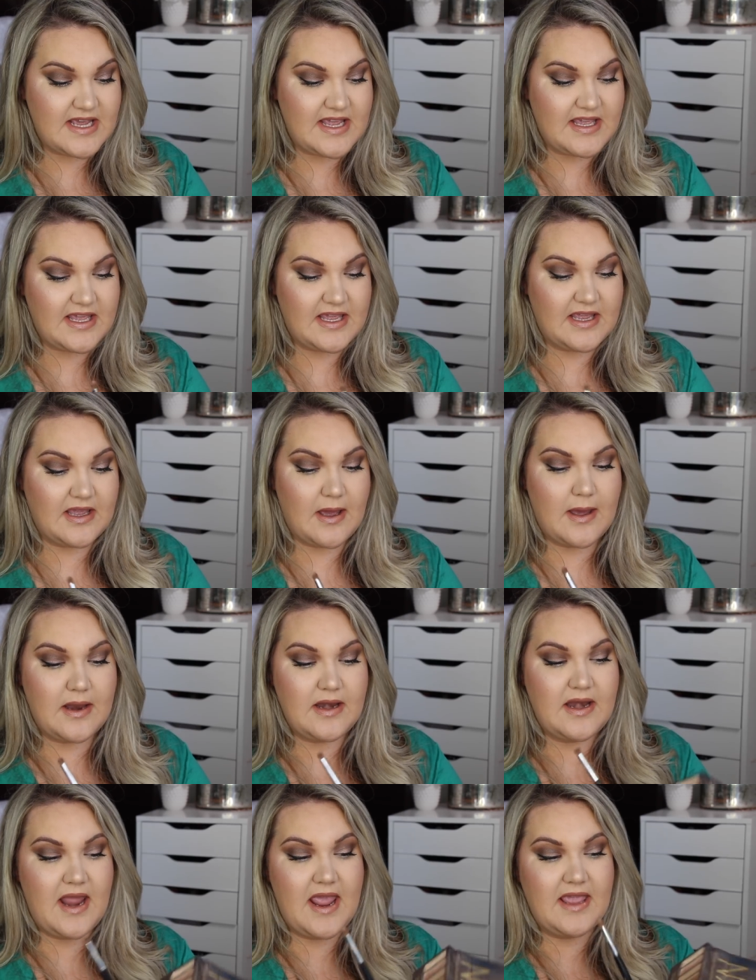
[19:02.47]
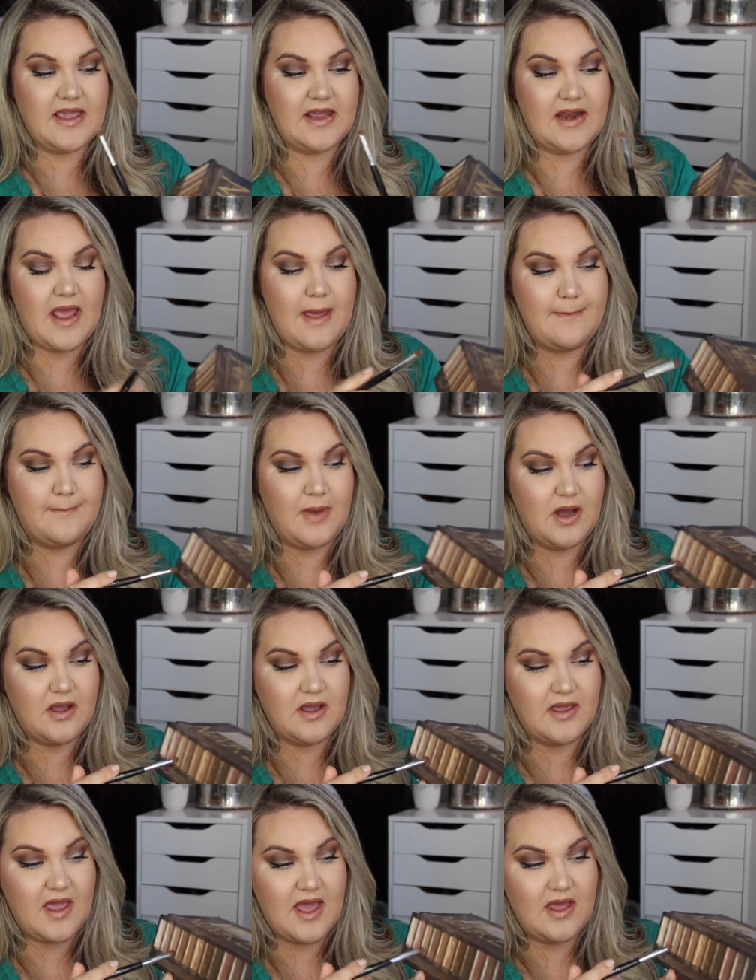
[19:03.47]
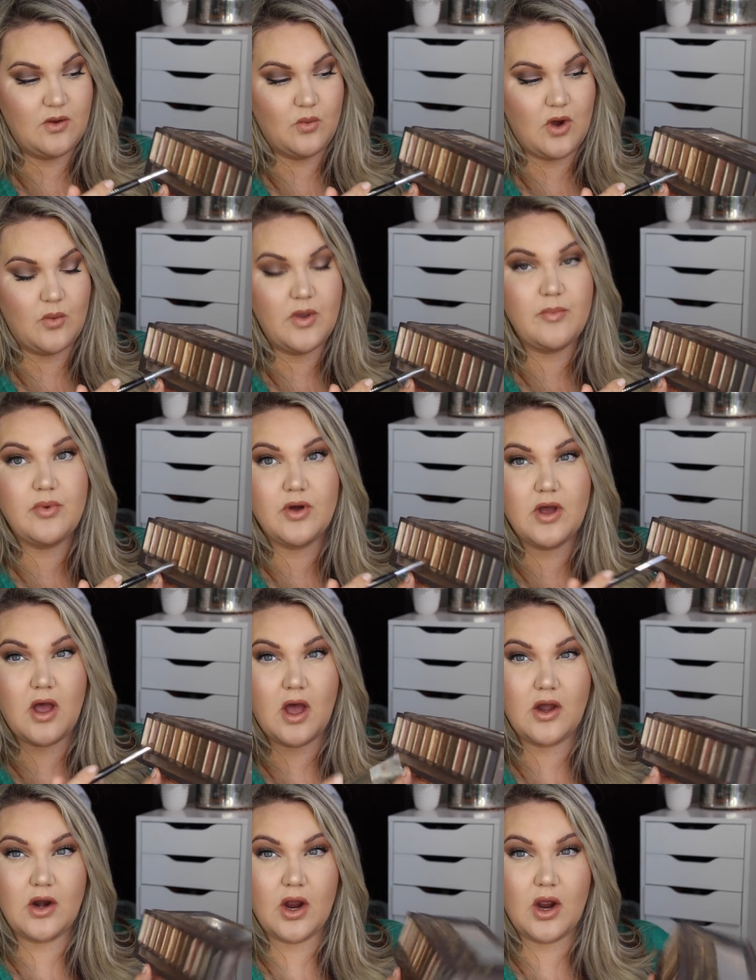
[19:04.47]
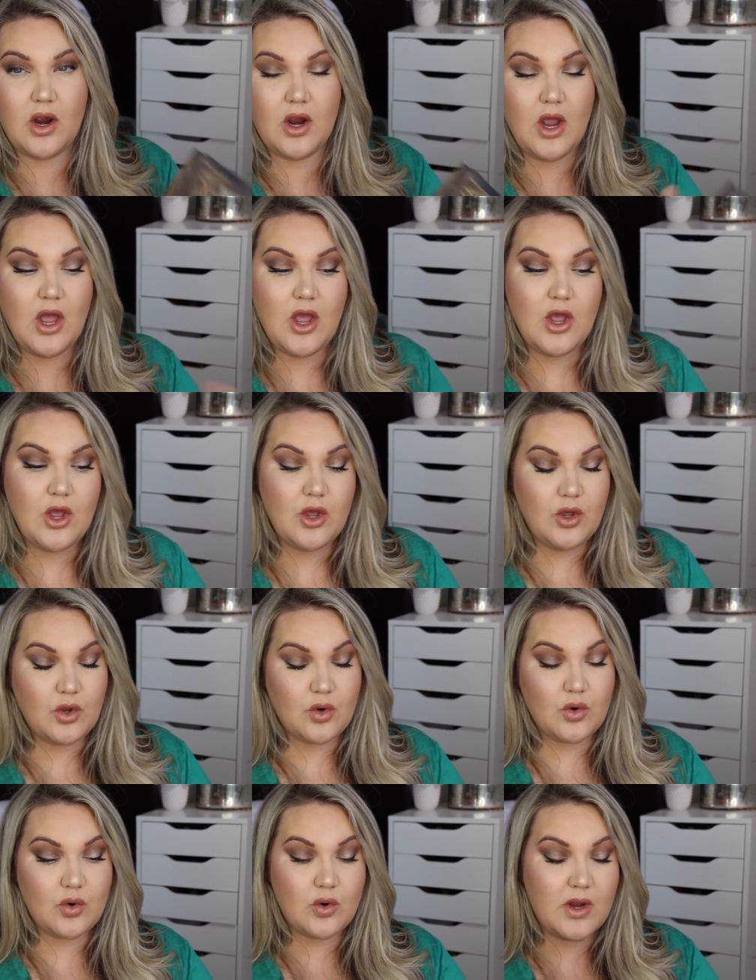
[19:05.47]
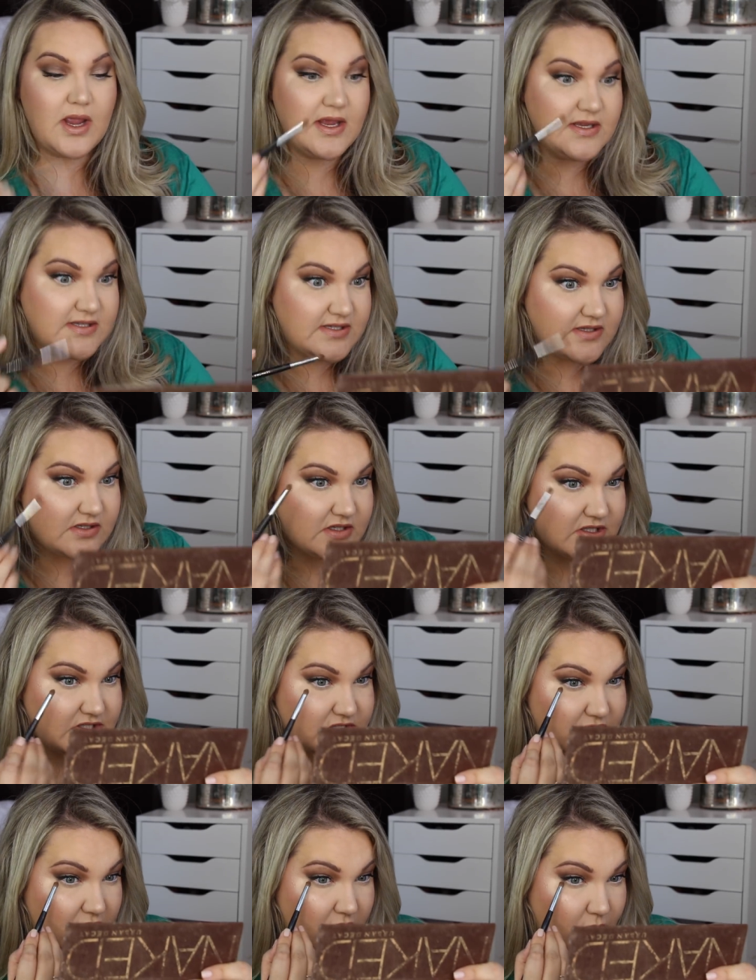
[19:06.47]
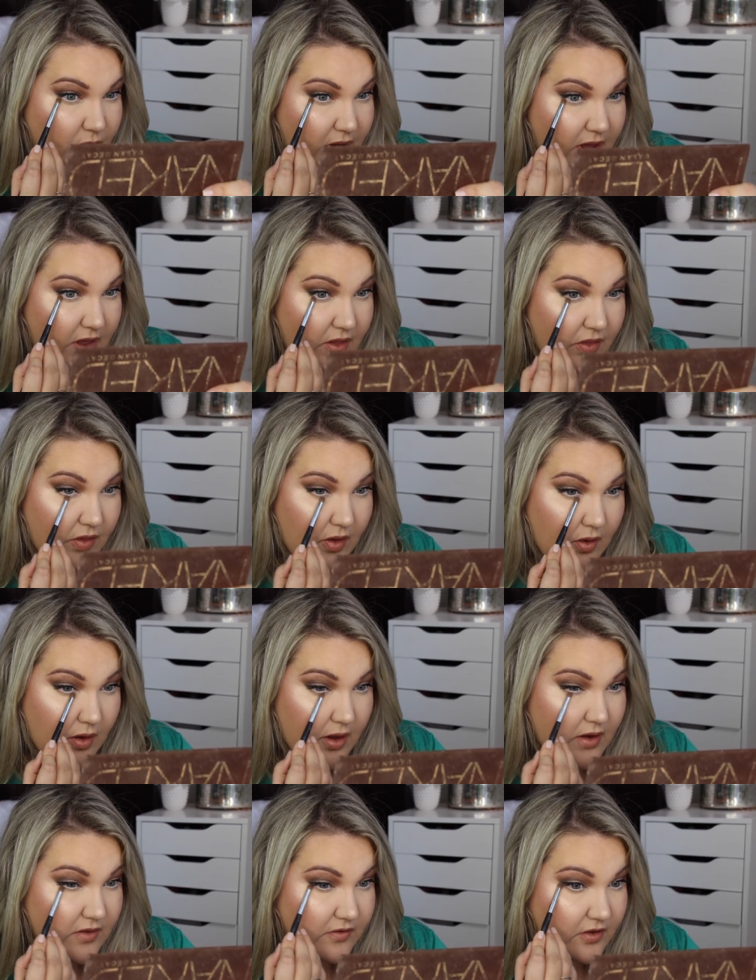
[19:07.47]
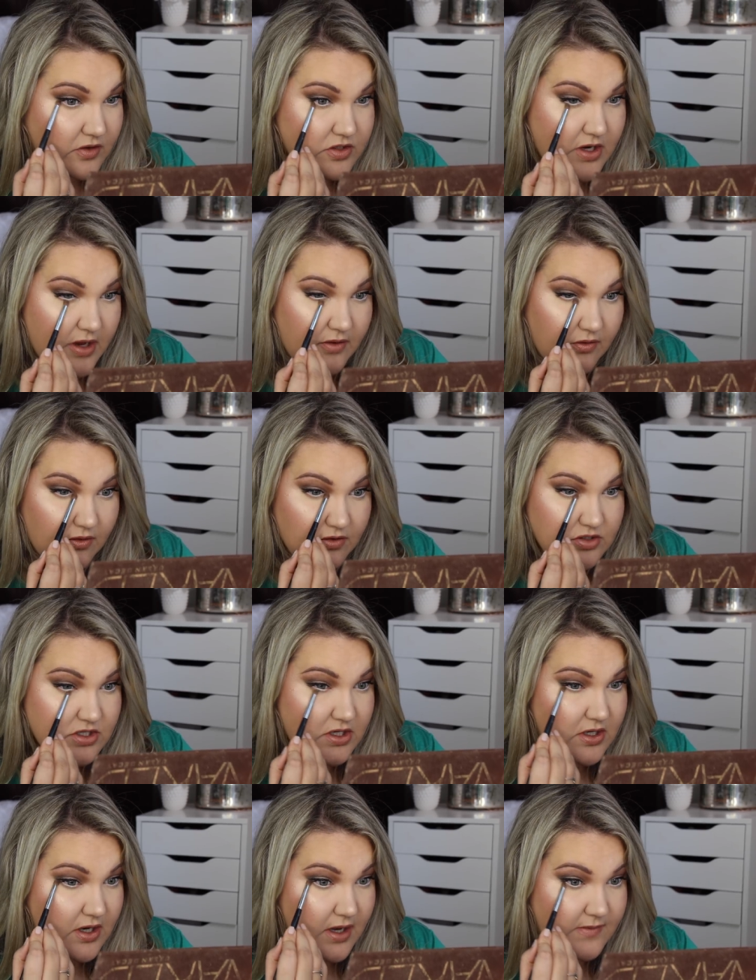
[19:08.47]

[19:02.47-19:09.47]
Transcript: taking Naked and Buck again, what we put on our crease to start with as our transition.